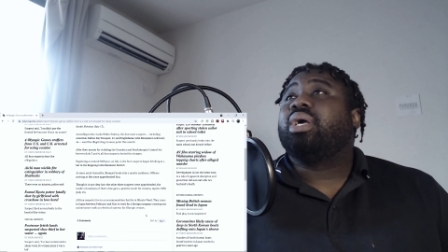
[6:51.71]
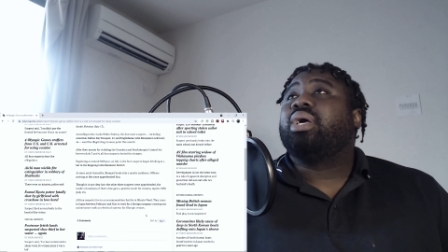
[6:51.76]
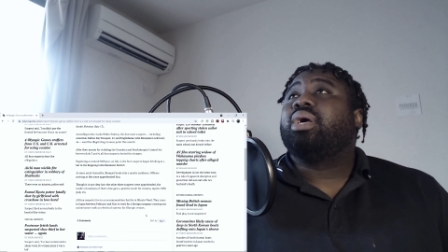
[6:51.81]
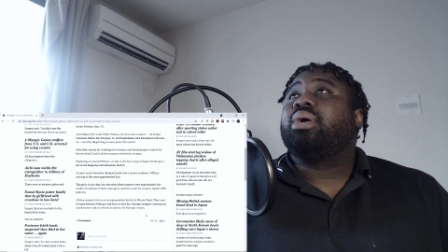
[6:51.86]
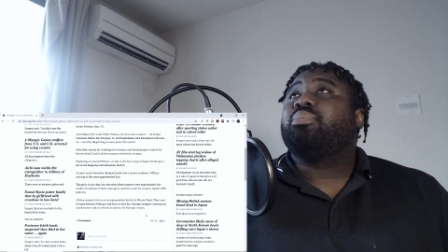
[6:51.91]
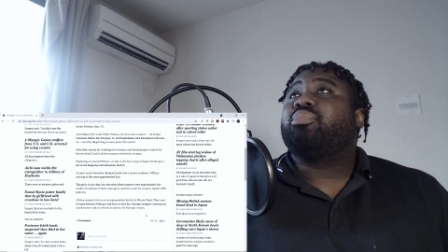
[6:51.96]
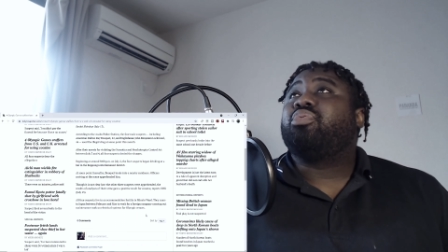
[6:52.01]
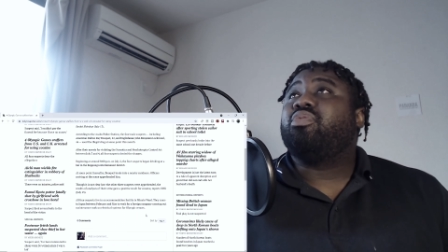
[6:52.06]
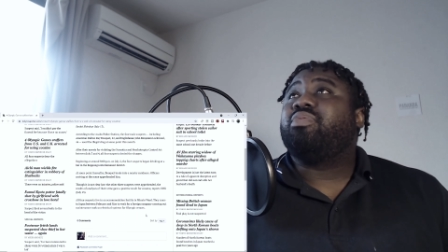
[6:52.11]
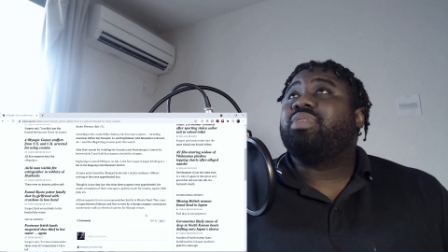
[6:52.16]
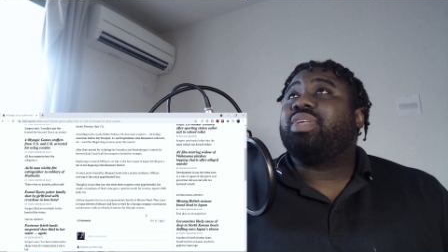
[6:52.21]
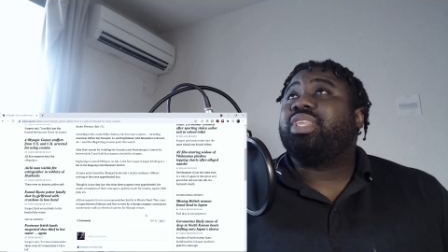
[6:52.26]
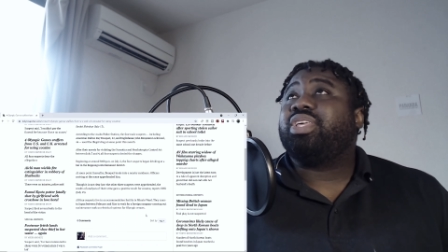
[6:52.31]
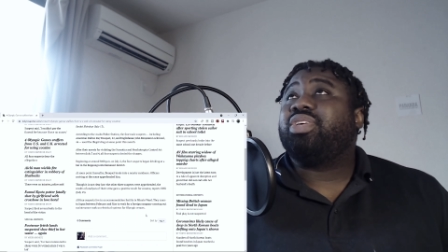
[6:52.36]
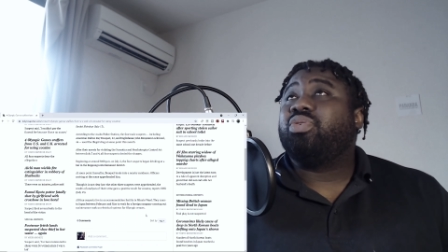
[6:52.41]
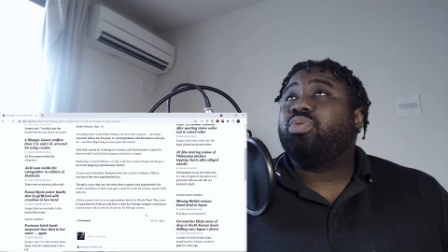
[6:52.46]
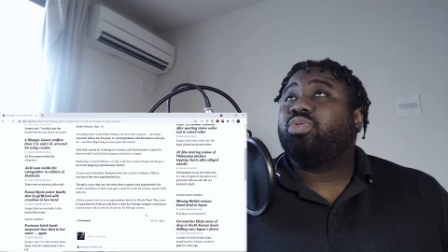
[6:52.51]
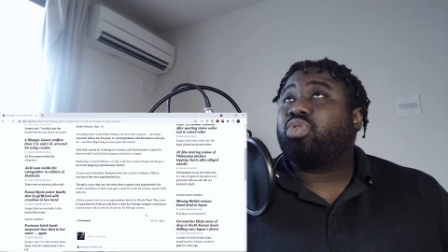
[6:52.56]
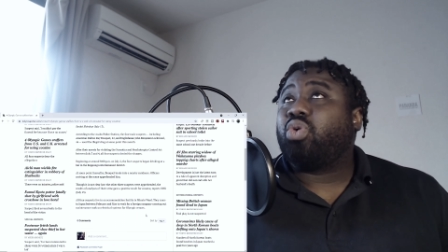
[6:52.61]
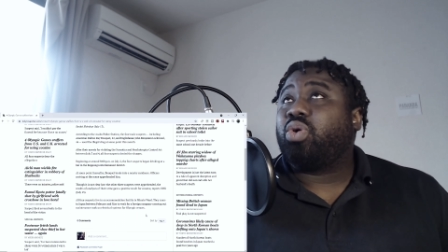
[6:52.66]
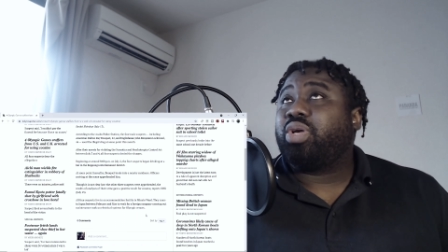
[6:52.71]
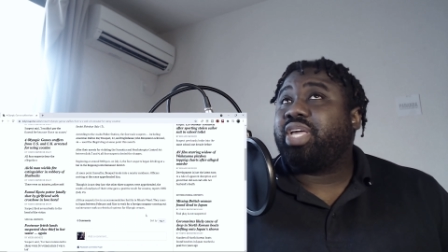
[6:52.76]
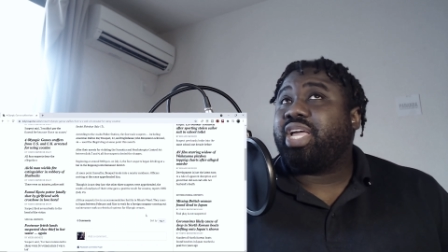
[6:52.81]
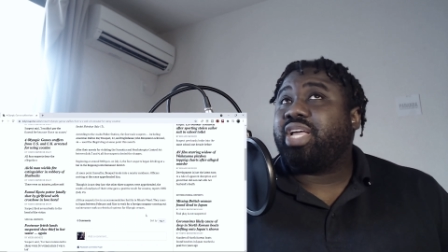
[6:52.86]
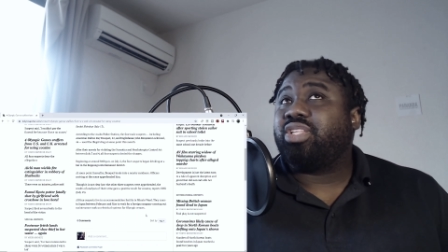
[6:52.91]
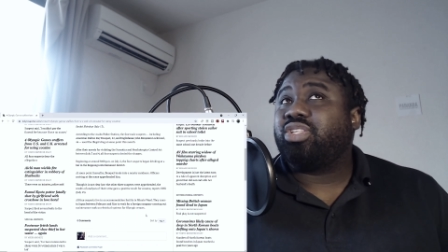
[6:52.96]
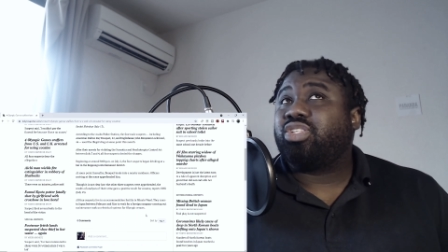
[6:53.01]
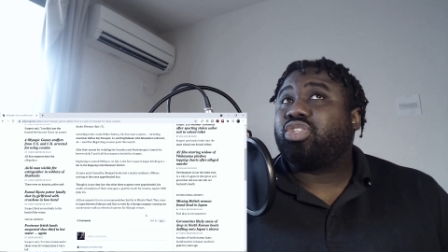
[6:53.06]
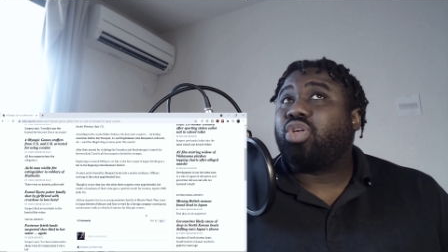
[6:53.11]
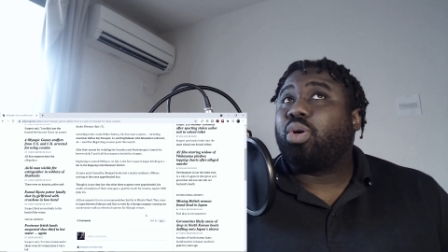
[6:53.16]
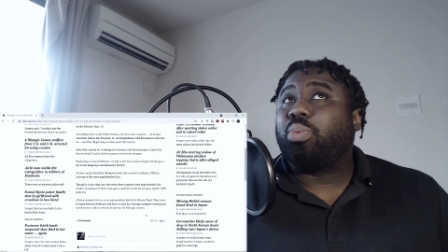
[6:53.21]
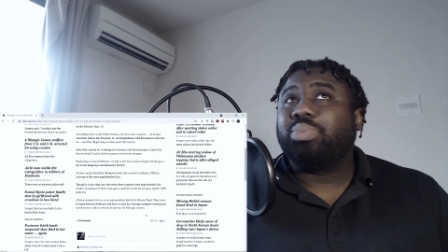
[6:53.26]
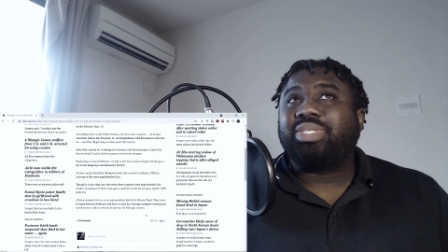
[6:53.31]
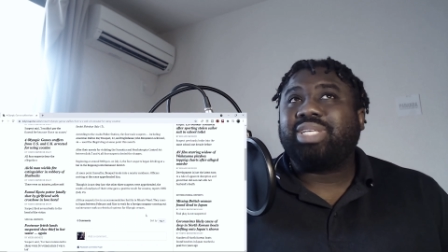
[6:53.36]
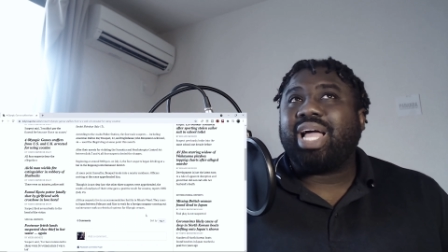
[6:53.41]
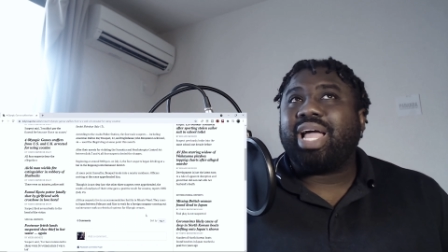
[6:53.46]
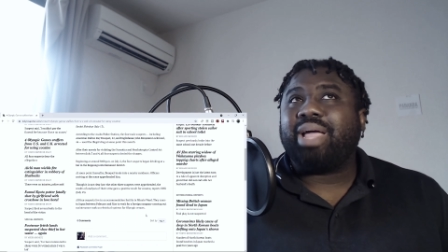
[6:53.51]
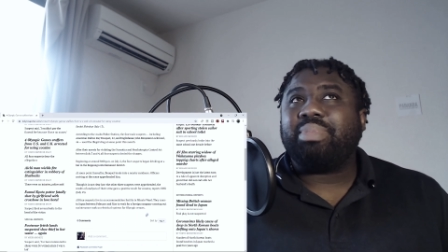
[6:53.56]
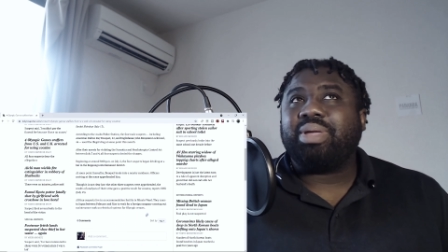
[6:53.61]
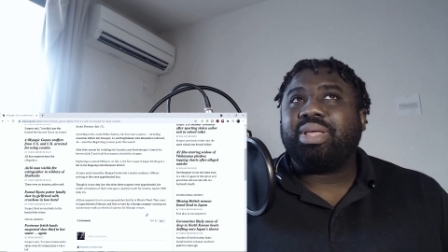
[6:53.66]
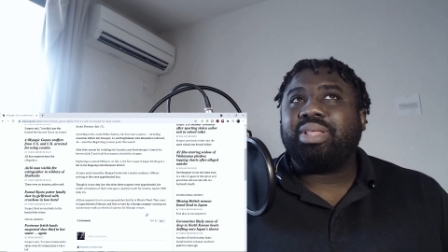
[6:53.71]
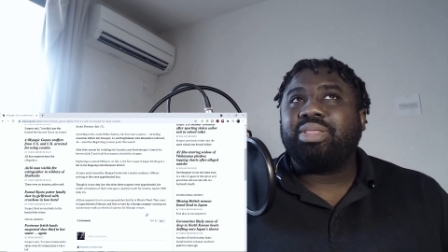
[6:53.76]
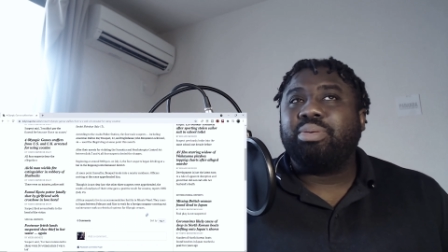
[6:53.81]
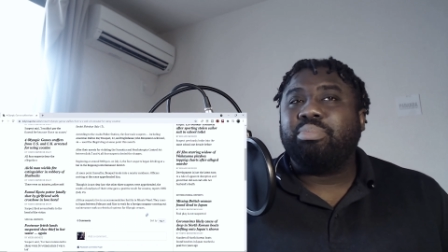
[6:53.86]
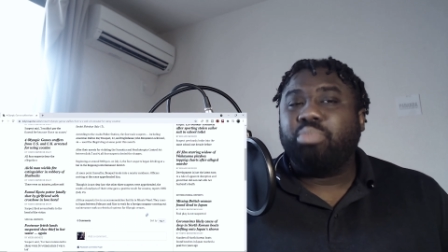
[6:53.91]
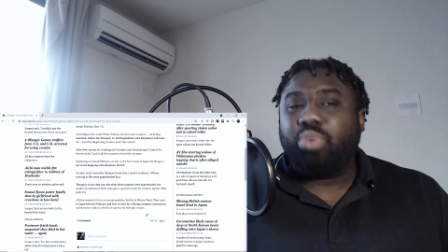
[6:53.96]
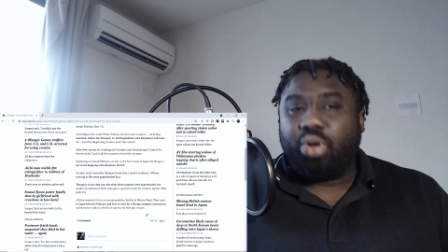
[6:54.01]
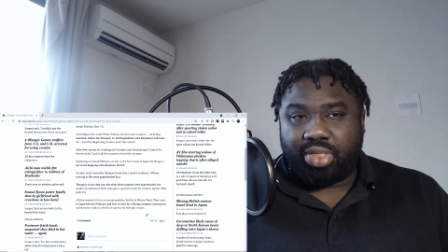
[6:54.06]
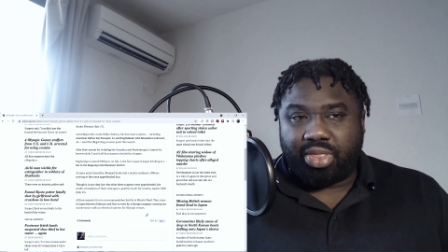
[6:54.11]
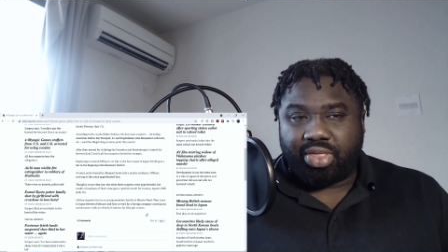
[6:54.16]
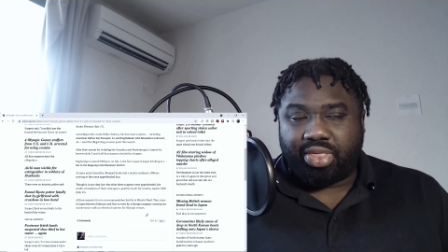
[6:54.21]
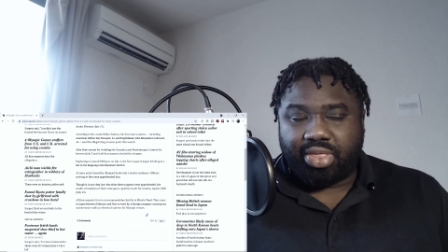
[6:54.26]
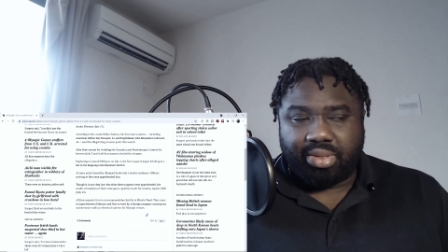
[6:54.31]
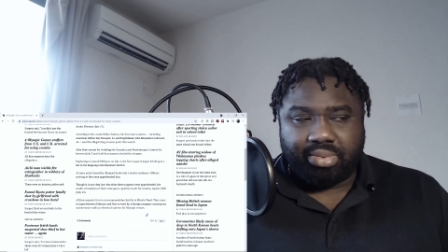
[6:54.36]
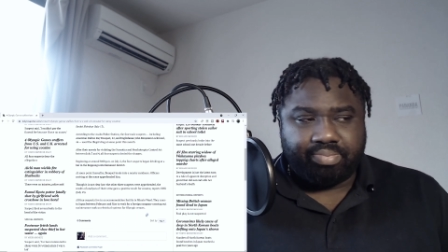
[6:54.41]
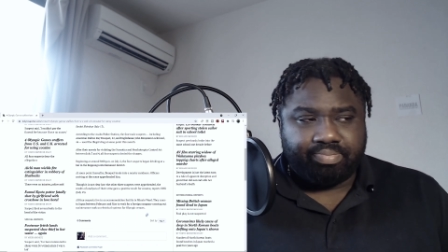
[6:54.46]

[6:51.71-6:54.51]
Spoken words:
proved that they used cocaine sometime in the month.